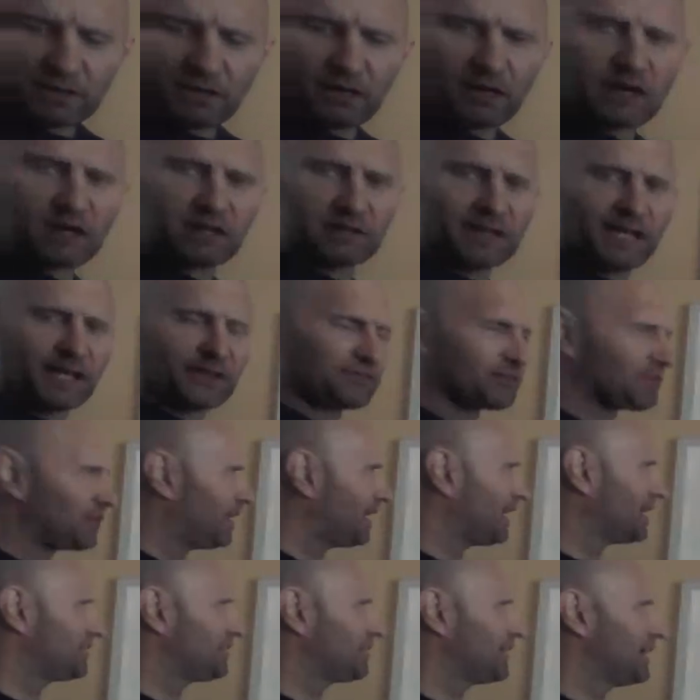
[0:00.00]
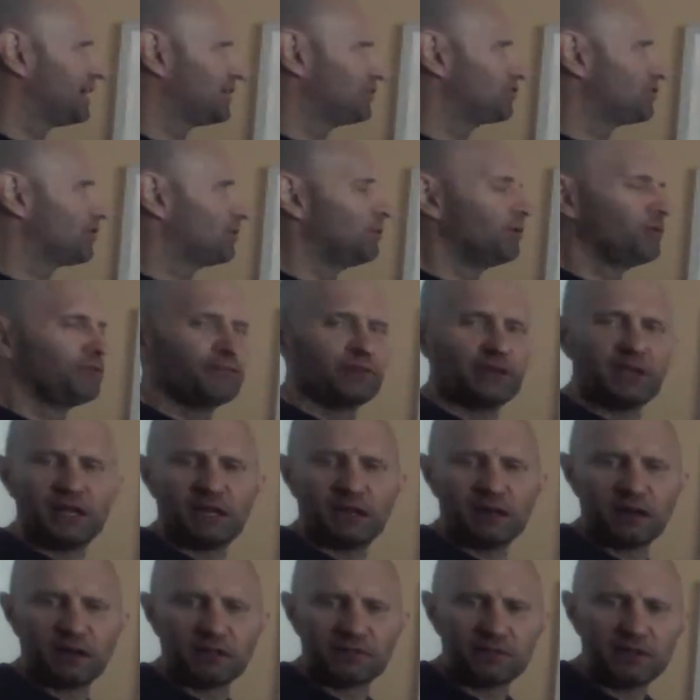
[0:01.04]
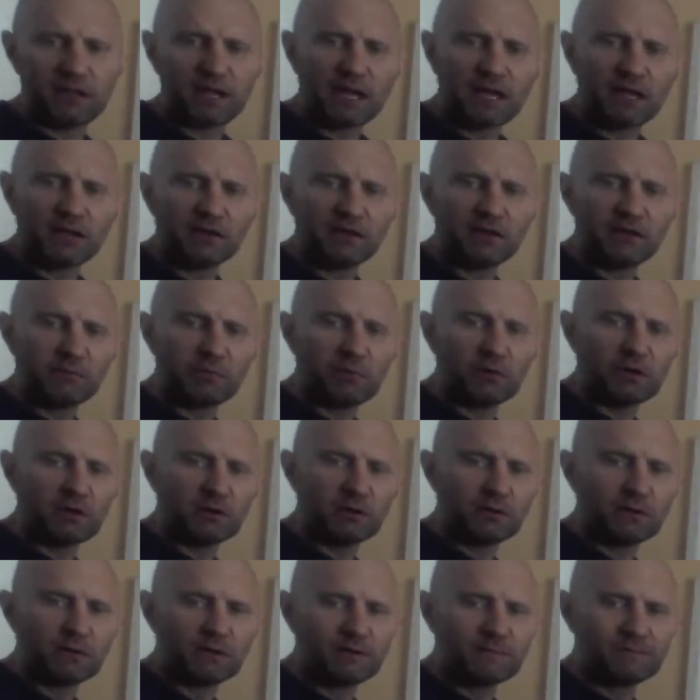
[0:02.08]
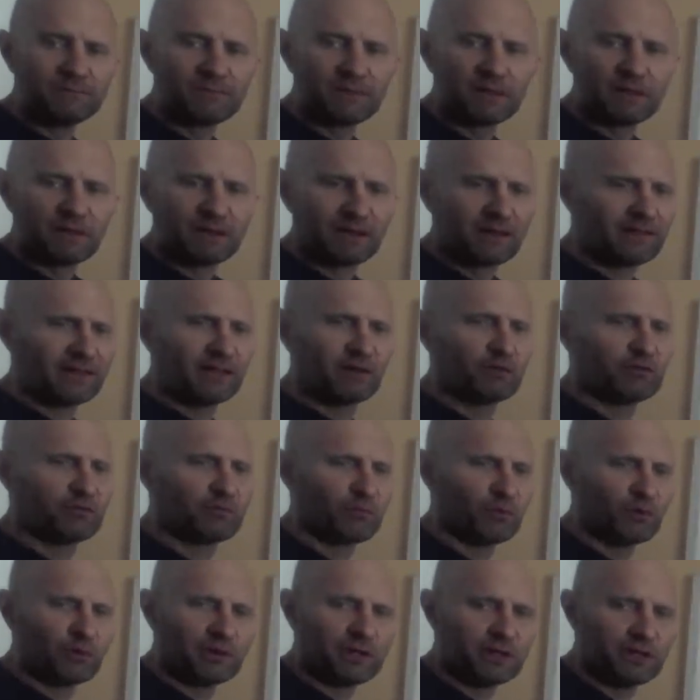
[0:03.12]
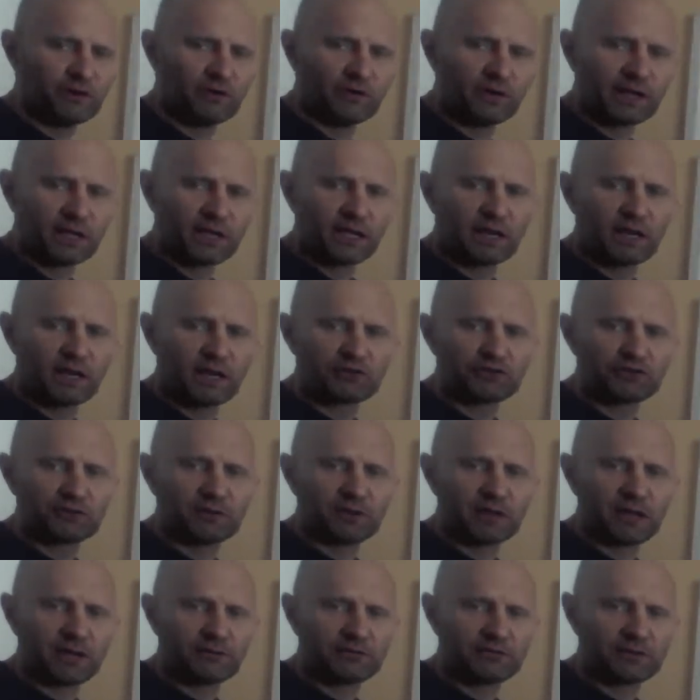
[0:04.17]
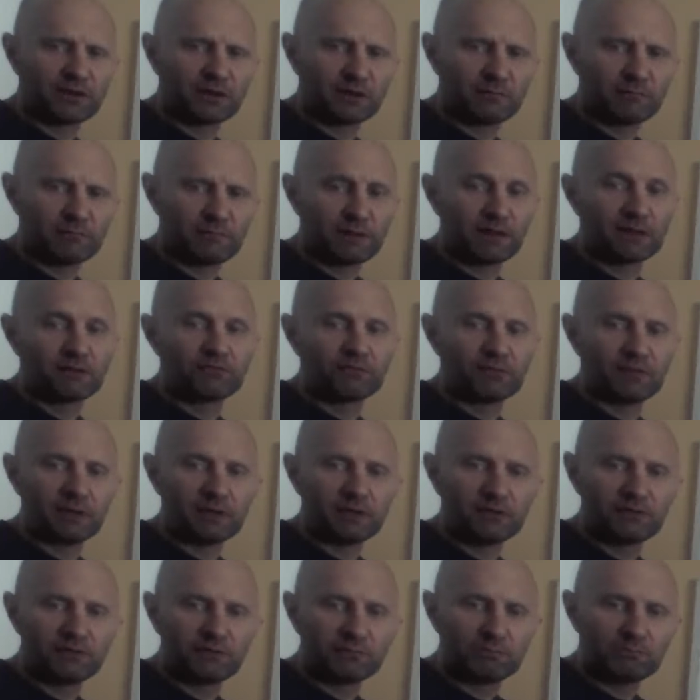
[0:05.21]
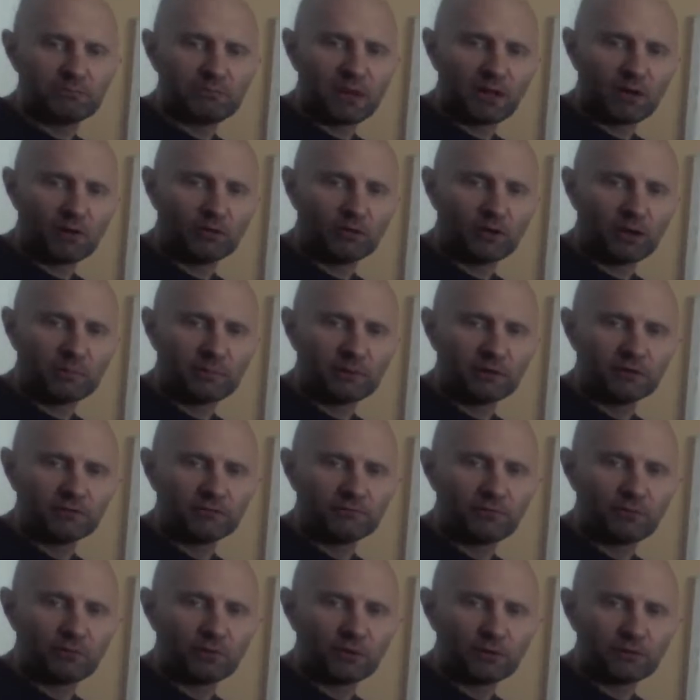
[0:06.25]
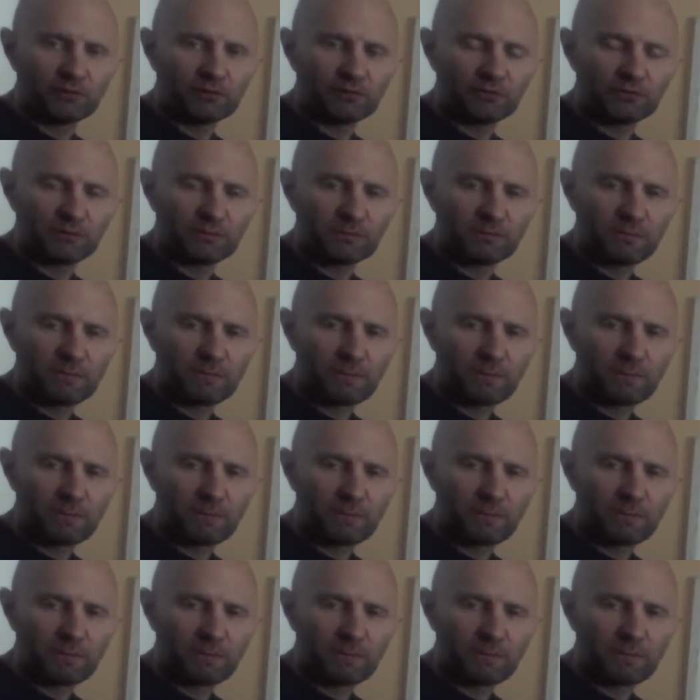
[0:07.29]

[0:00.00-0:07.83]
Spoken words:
Last class, they had trouble seeing it at the end, but I think it was more the internet connection last time. Thankfully, it's held up here for us.